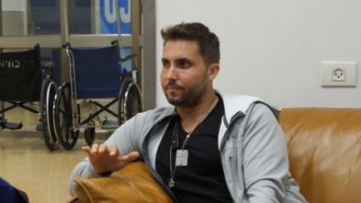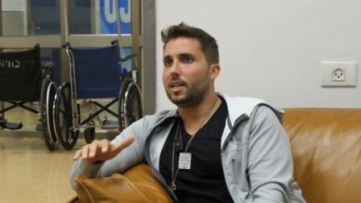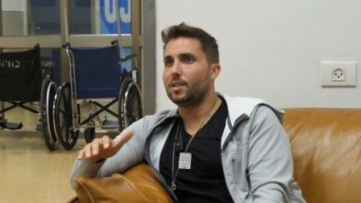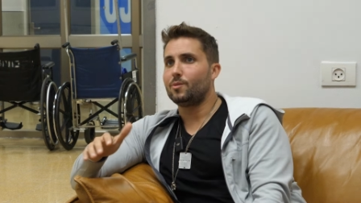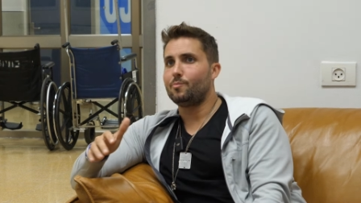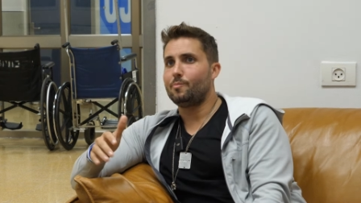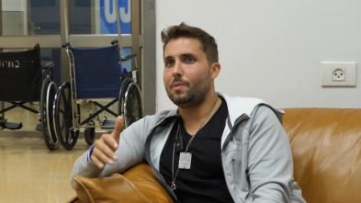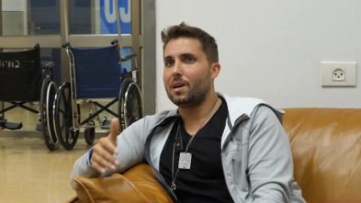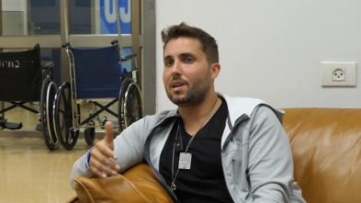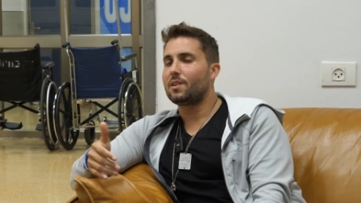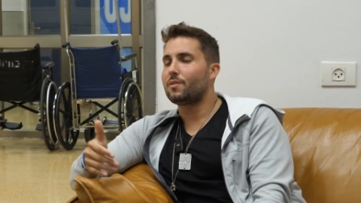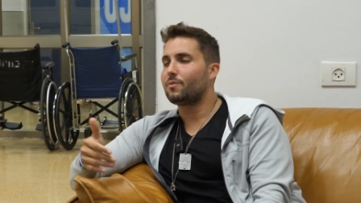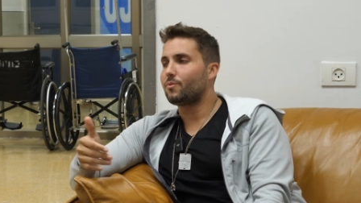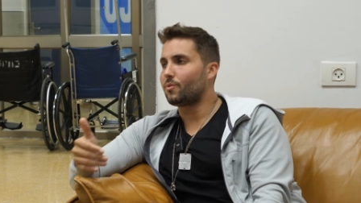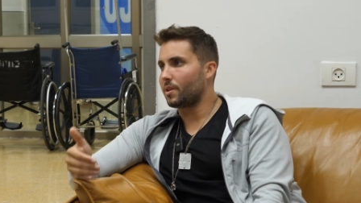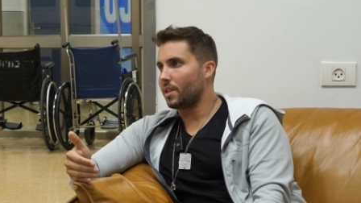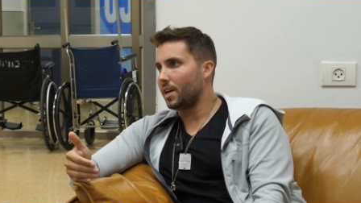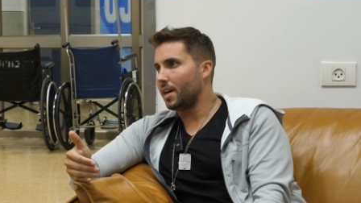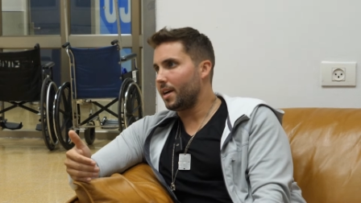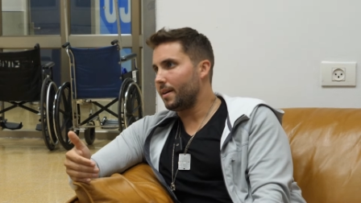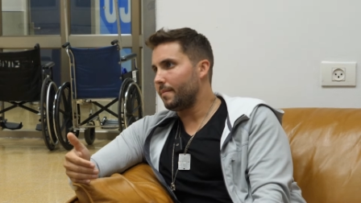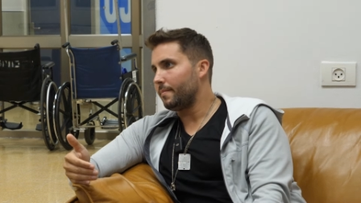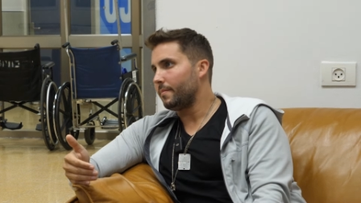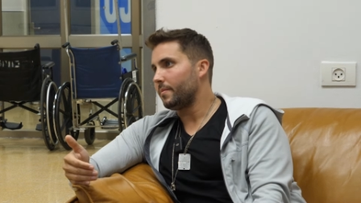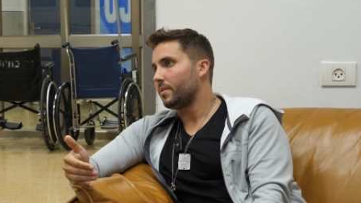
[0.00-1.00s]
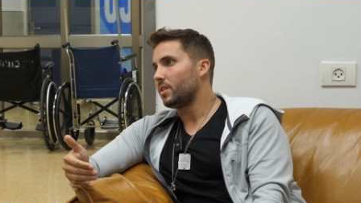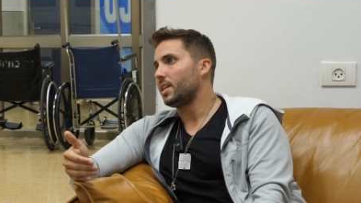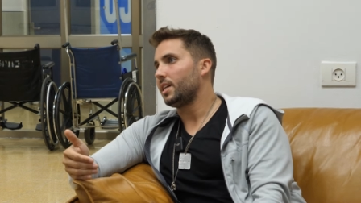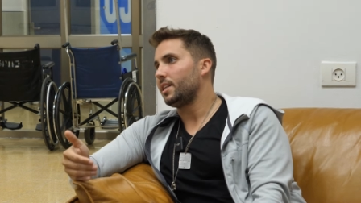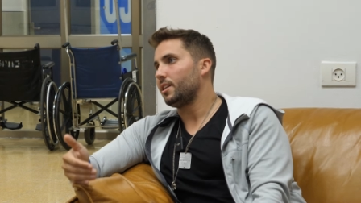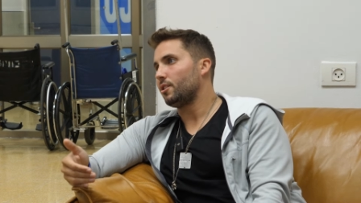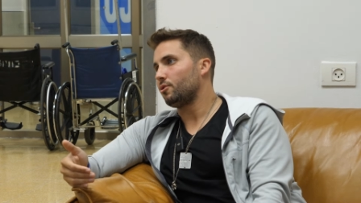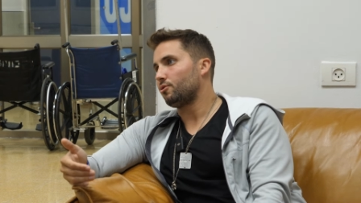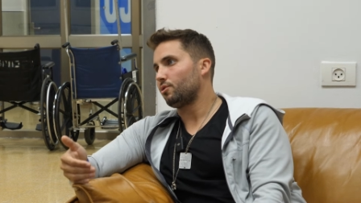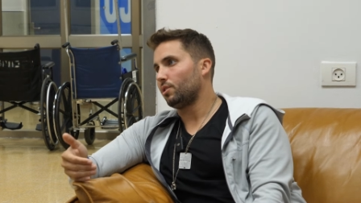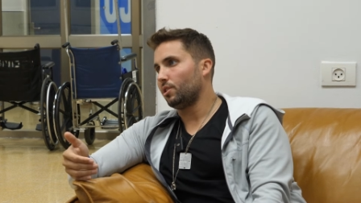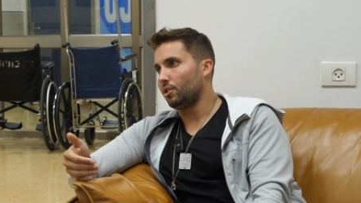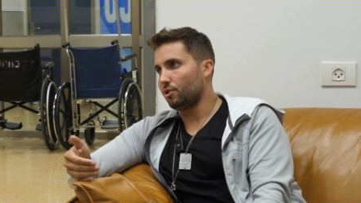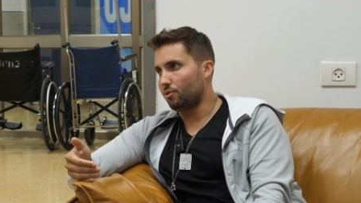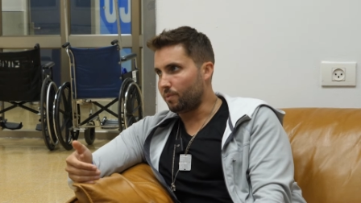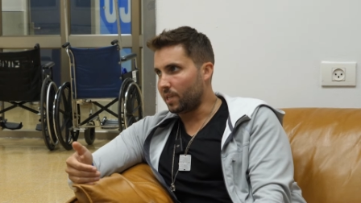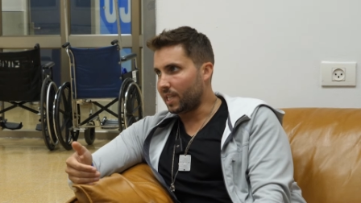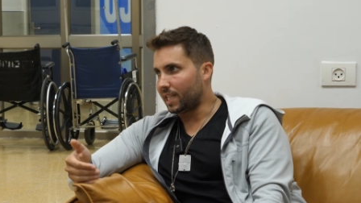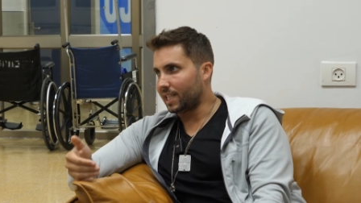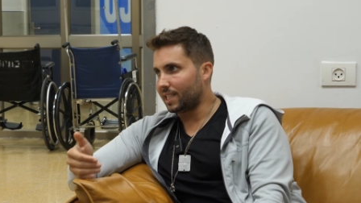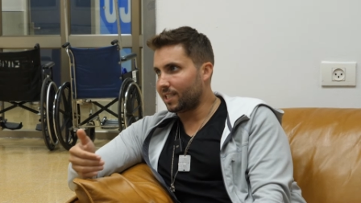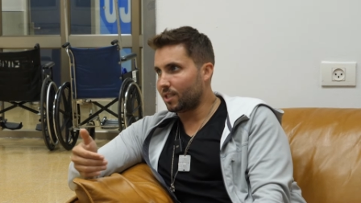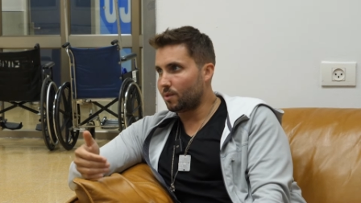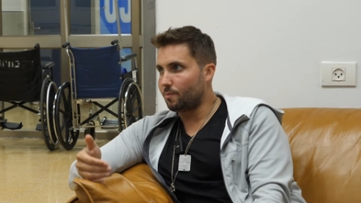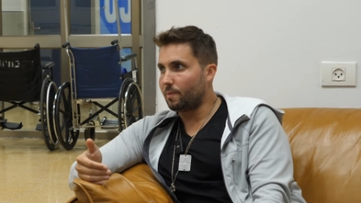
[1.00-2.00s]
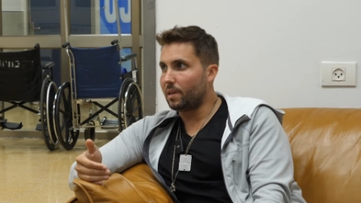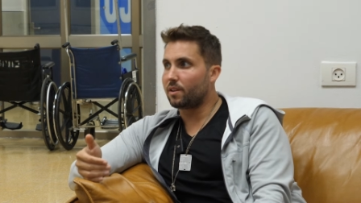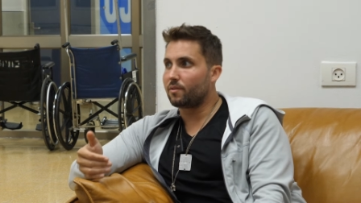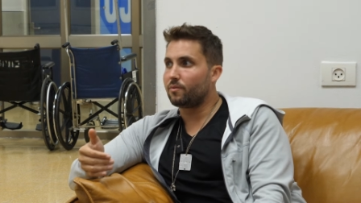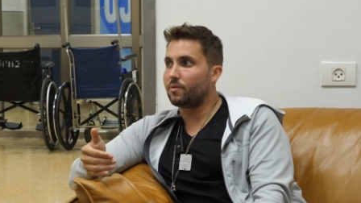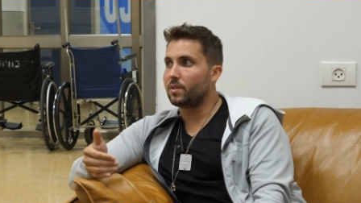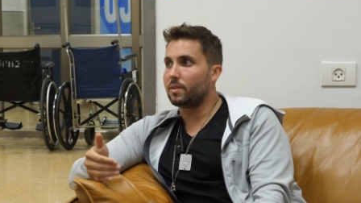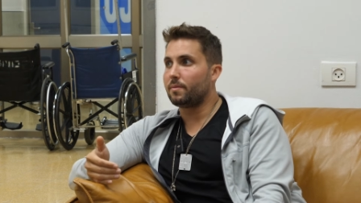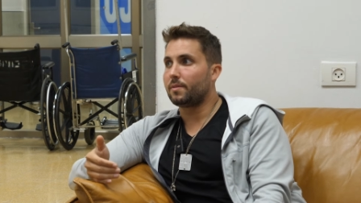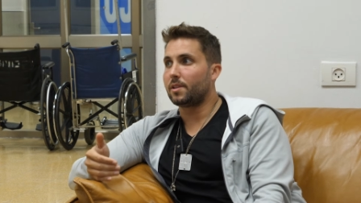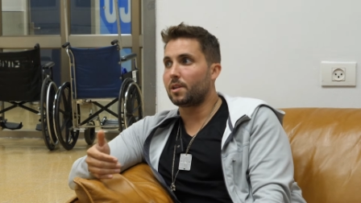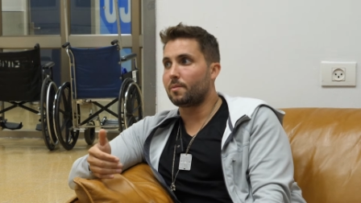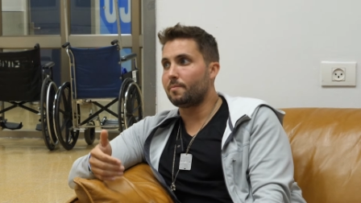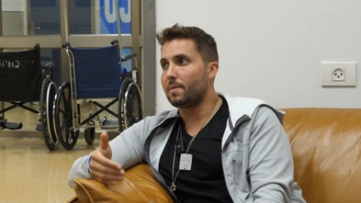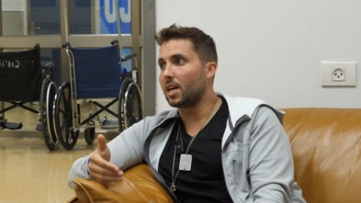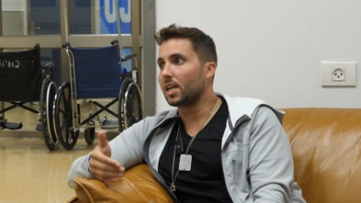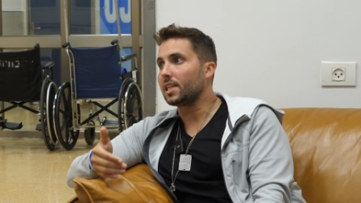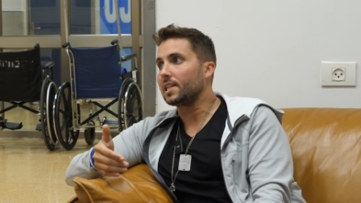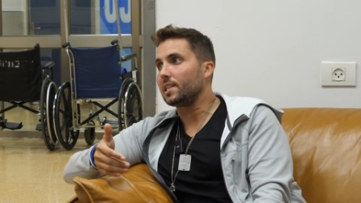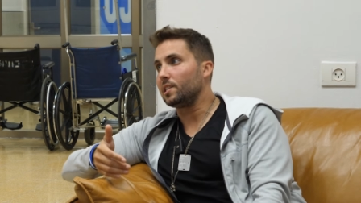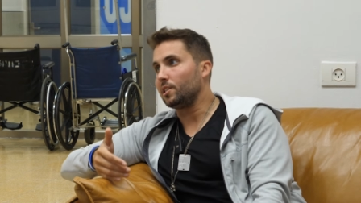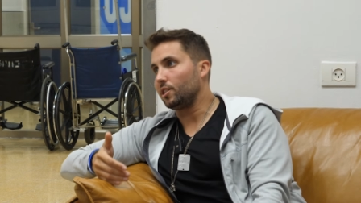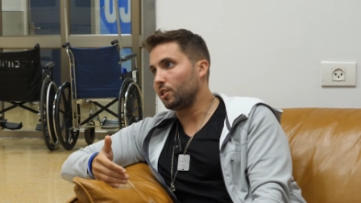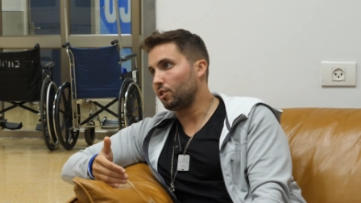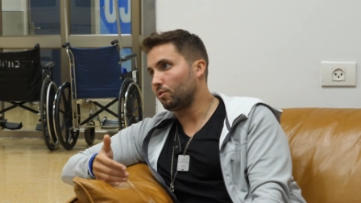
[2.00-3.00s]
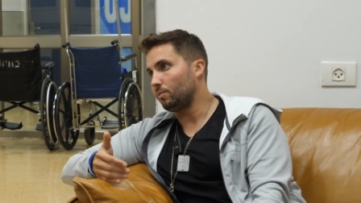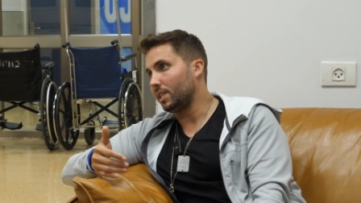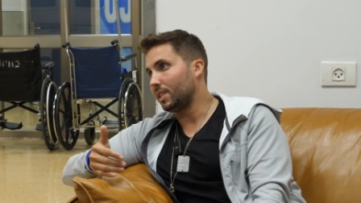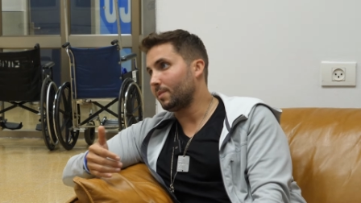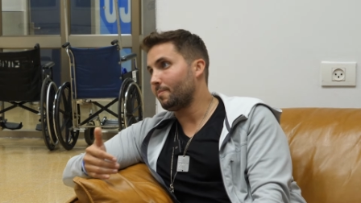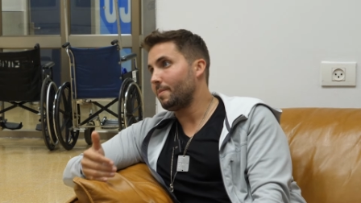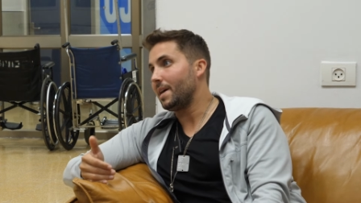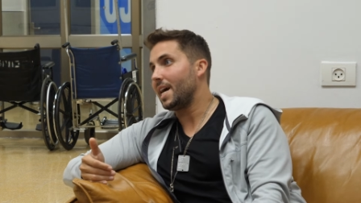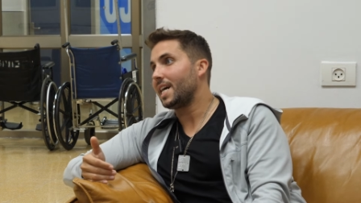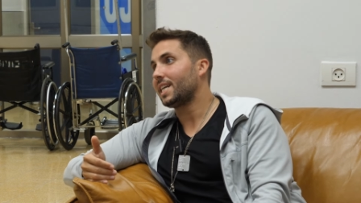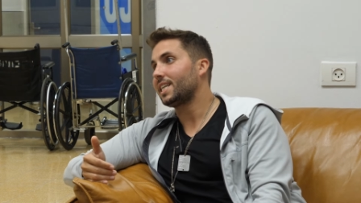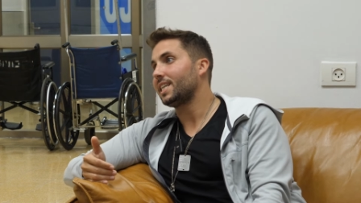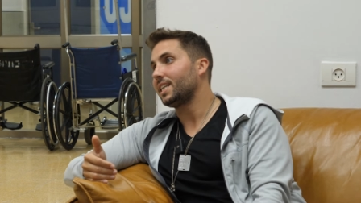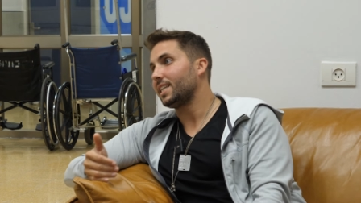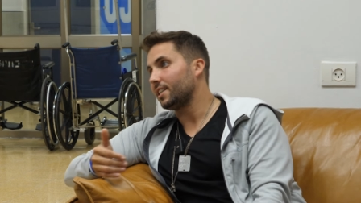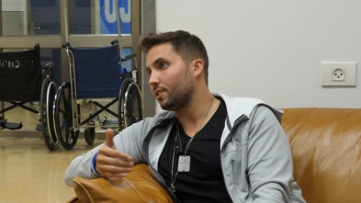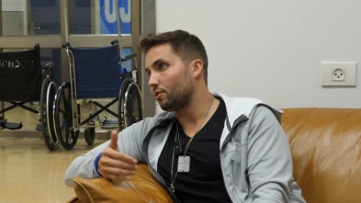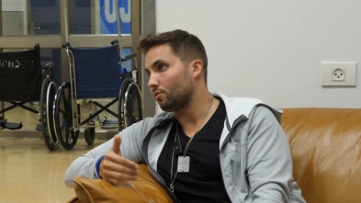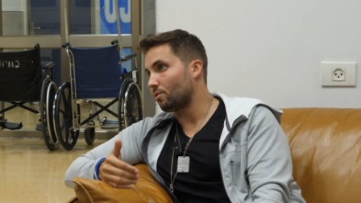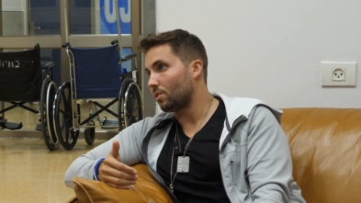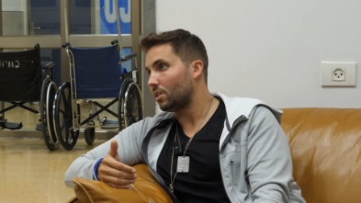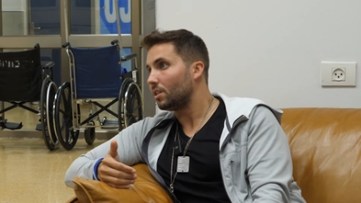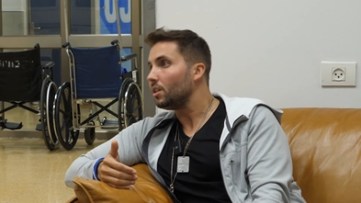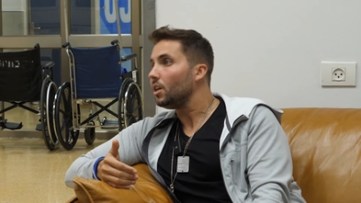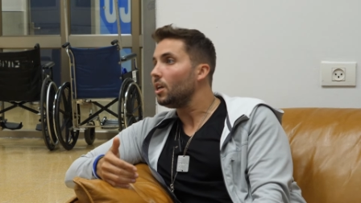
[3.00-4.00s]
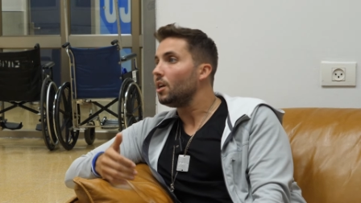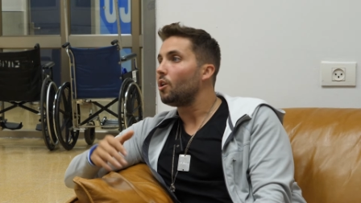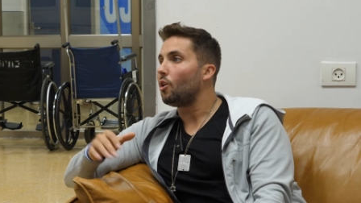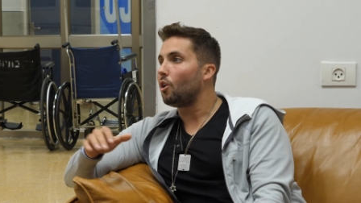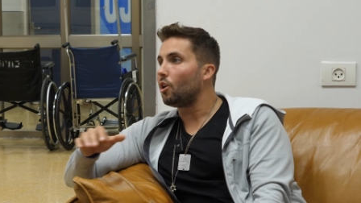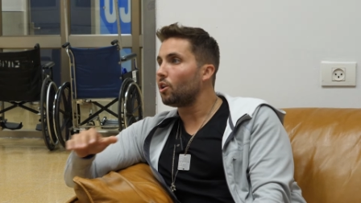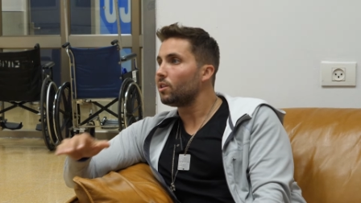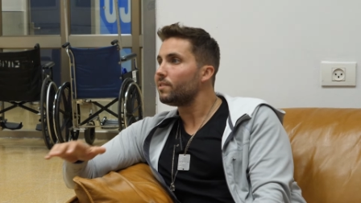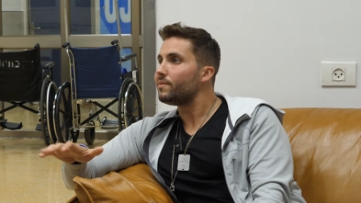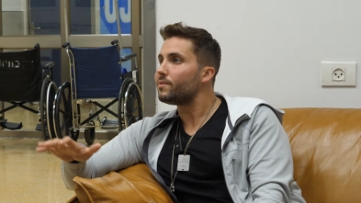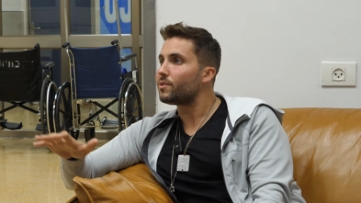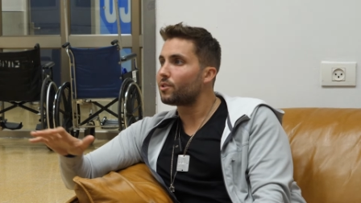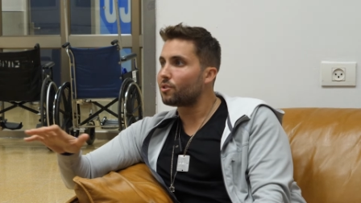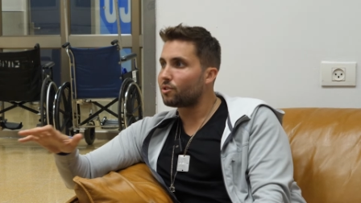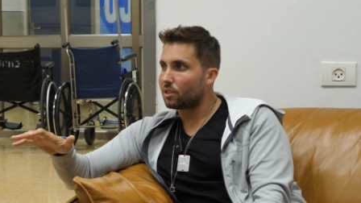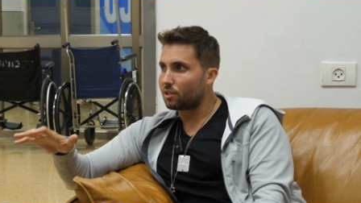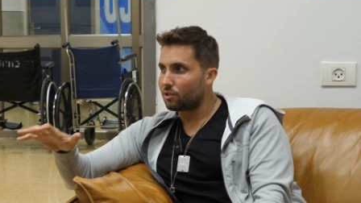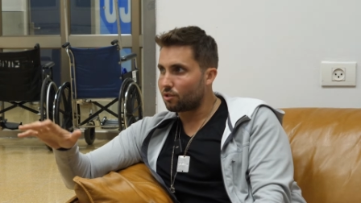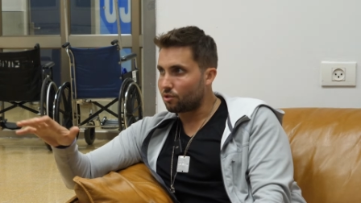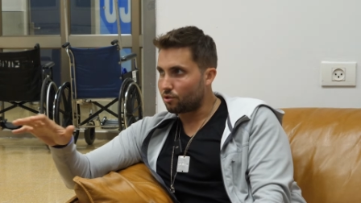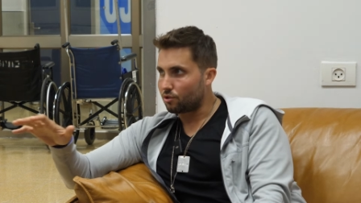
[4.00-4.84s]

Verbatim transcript: It's better for them that Israel is weakened. It's better for them that America looks weak backing Israel. All of these things are